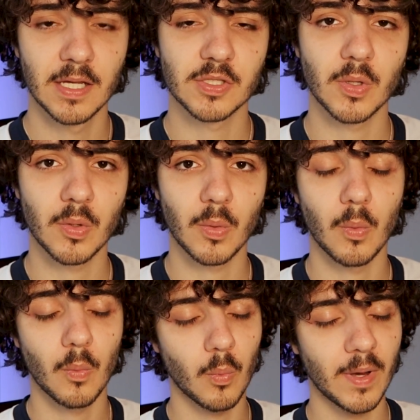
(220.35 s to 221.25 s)
So
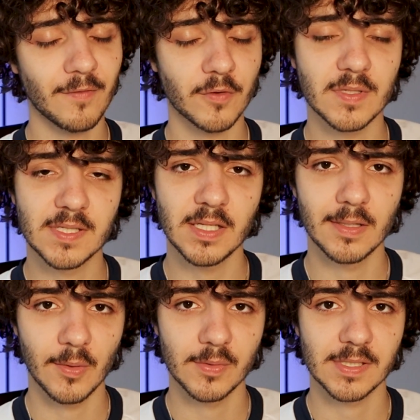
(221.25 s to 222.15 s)
whenever you see
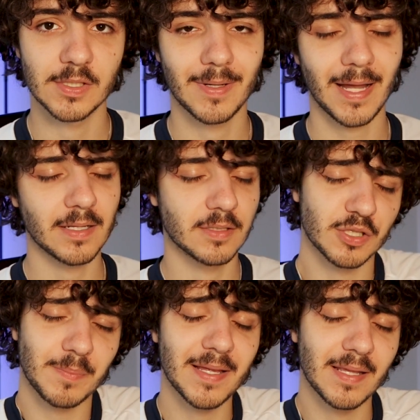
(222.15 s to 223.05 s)
those, you kind of,
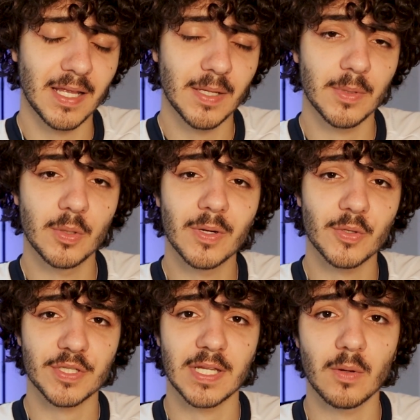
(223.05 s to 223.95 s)
just by the name, you
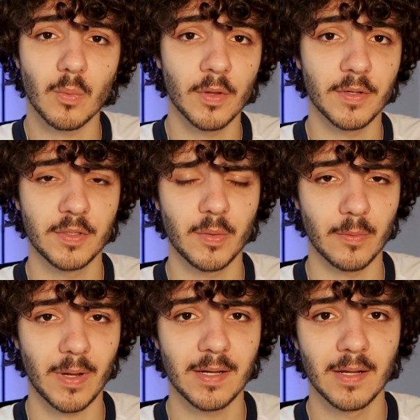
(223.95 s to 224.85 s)
understand what they're doing,
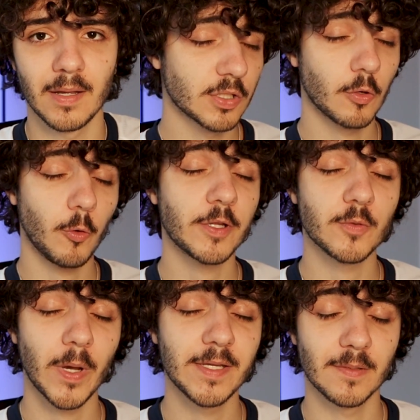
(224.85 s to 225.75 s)
right? So a quick
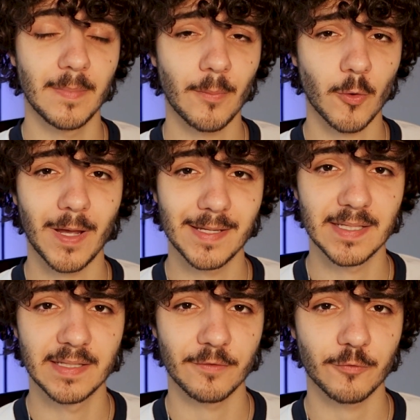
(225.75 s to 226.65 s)
way to memorize
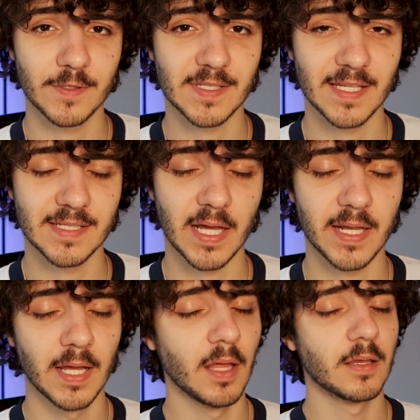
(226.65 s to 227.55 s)
the difference is
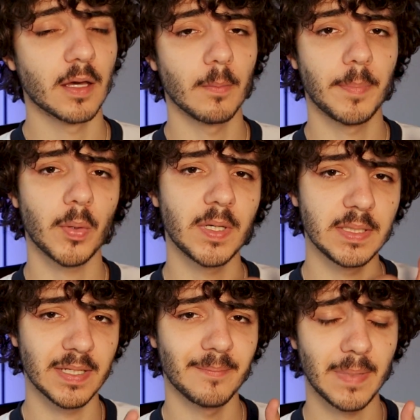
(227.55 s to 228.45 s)
that the component
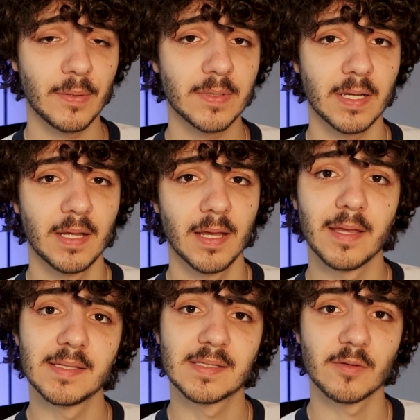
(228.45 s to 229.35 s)
did mount
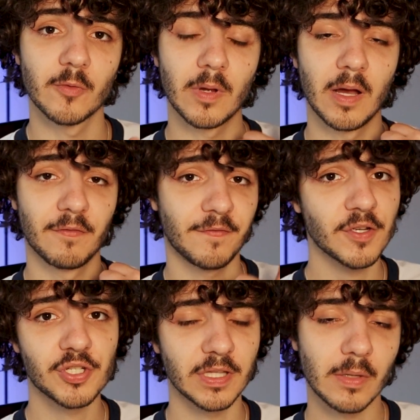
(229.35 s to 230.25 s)
is a
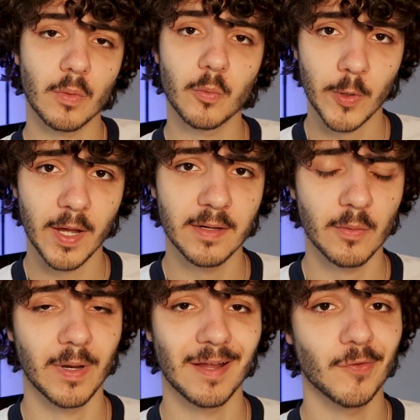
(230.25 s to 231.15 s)
function that will
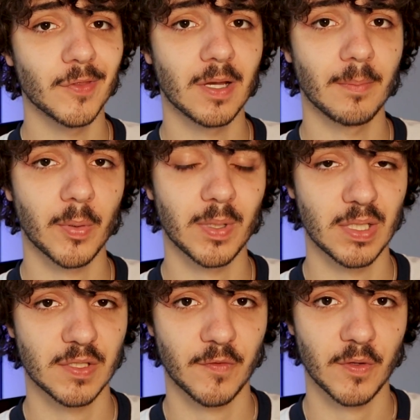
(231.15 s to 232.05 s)
run whenever the component
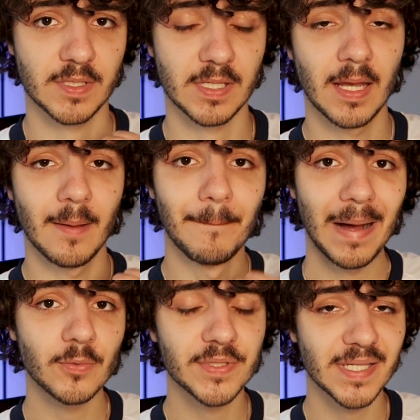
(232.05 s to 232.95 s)
is first
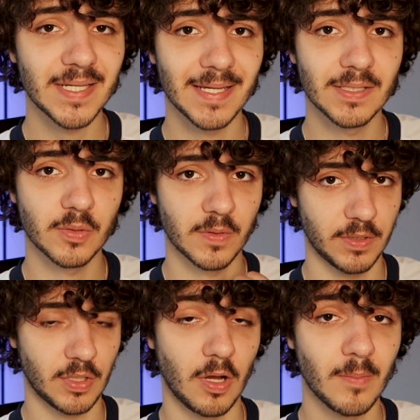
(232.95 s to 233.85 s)
mounted into the
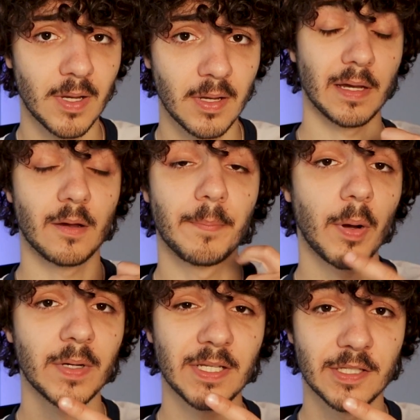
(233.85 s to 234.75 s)
DOM. The
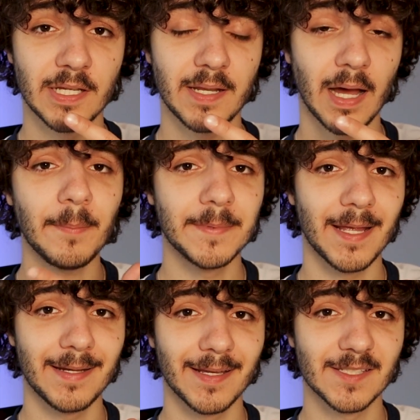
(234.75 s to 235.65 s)
component did
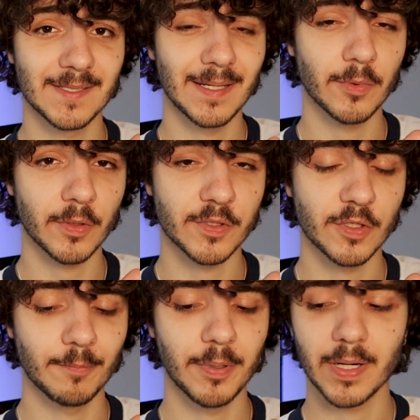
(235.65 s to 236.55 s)
update is similar
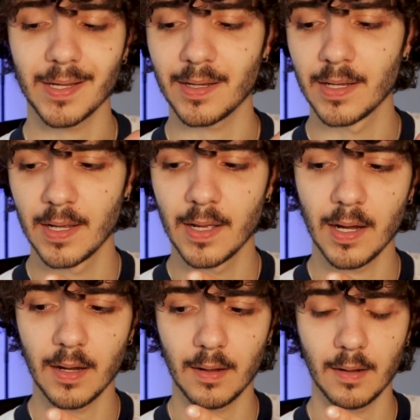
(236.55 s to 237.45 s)
to putting
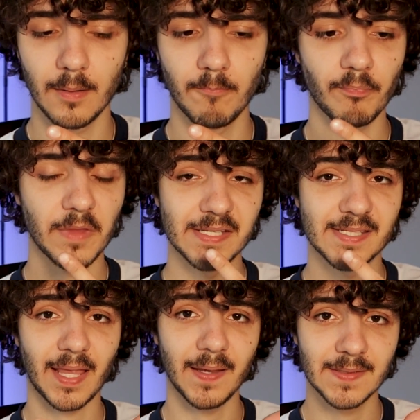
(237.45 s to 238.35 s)
a
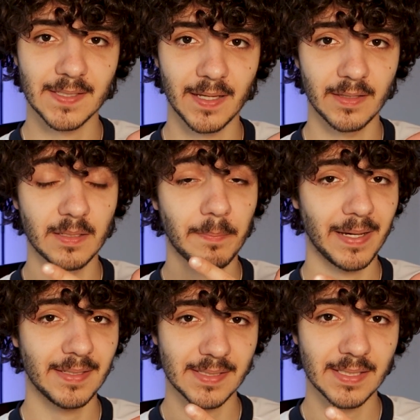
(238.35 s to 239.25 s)
state in the
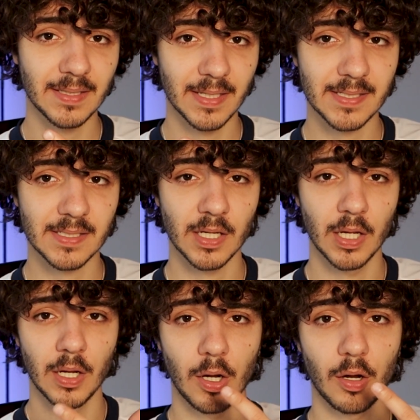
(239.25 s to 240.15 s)
dependency list
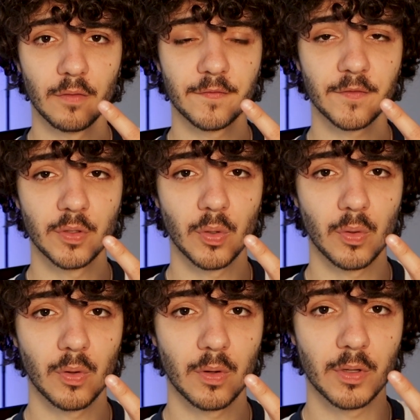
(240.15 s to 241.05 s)
of
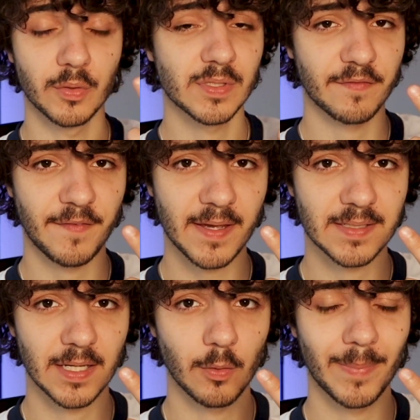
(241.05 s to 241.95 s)
your use
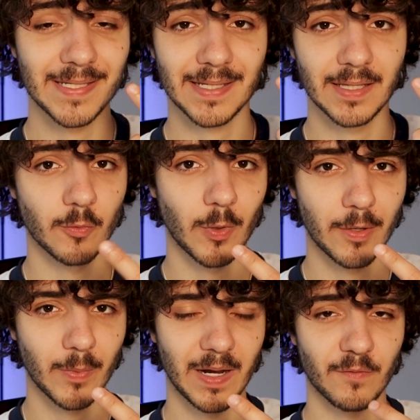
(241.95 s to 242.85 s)
effect. It will basically
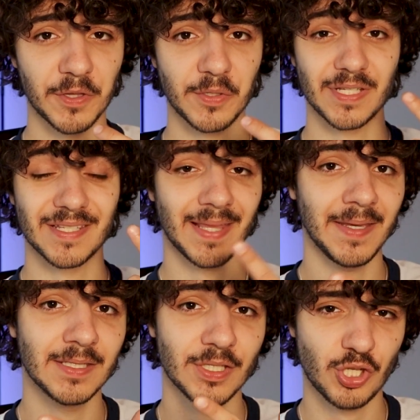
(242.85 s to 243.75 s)
run whenever there's a
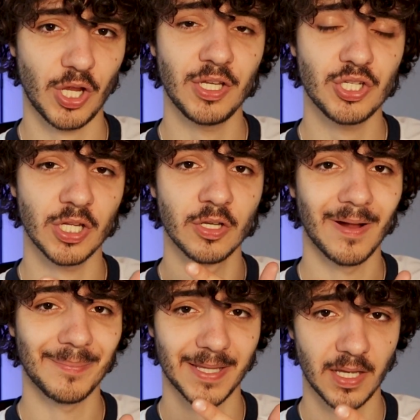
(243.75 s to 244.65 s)
state change in your
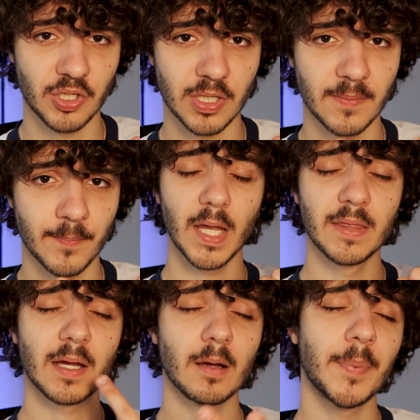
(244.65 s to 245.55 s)
application.
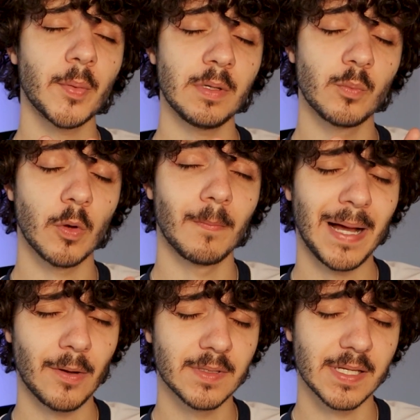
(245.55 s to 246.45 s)
And the component will
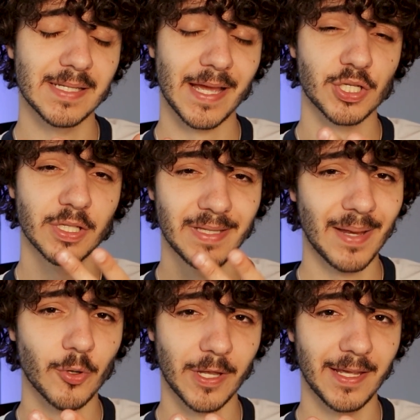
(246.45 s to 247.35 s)
mount is actually
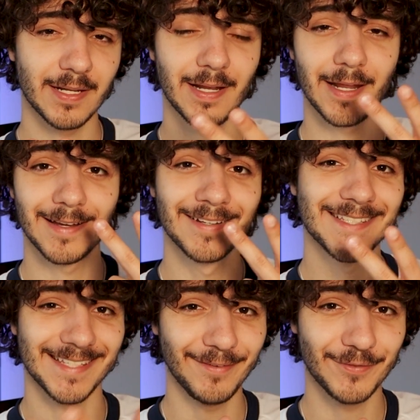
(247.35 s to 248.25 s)
deprecated and
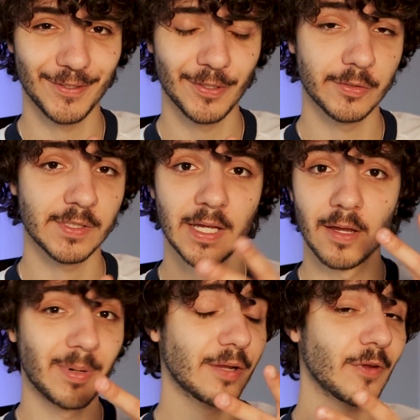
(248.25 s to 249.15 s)
unsafe to use,
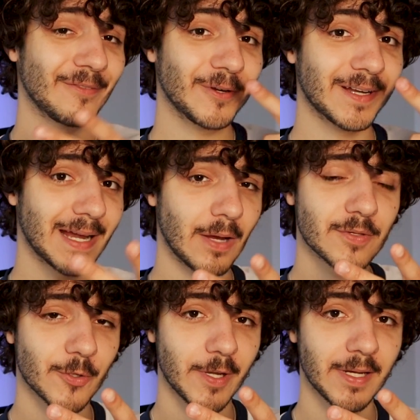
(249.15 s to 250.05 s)
but if you ever
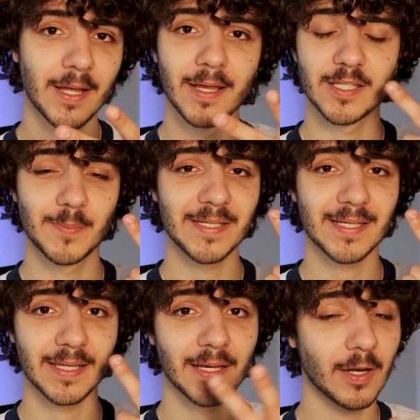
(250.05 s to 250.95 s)
encounter it, it's
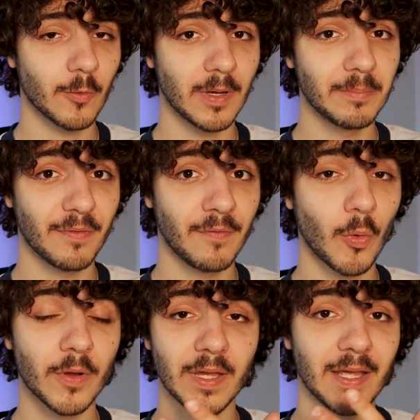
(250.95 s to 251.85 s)
basically going to run
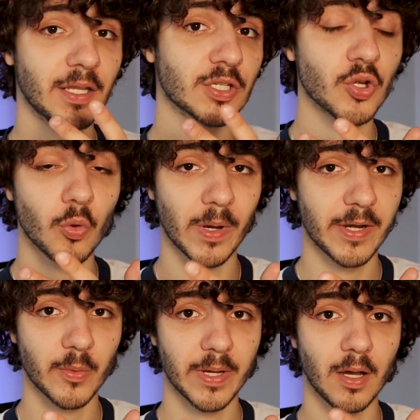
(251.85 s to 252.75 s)
before the initial
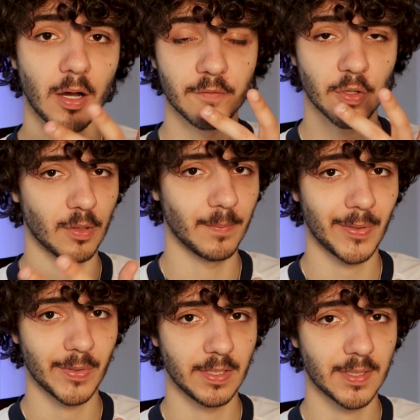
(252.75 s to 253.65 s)
rendering of your
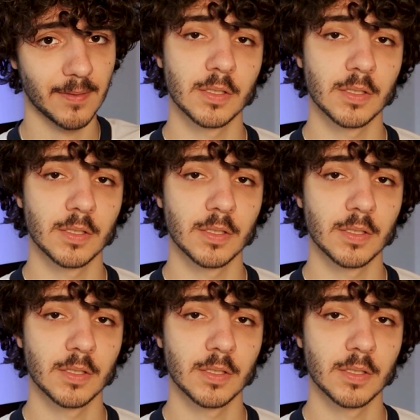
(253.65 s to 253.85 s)
component.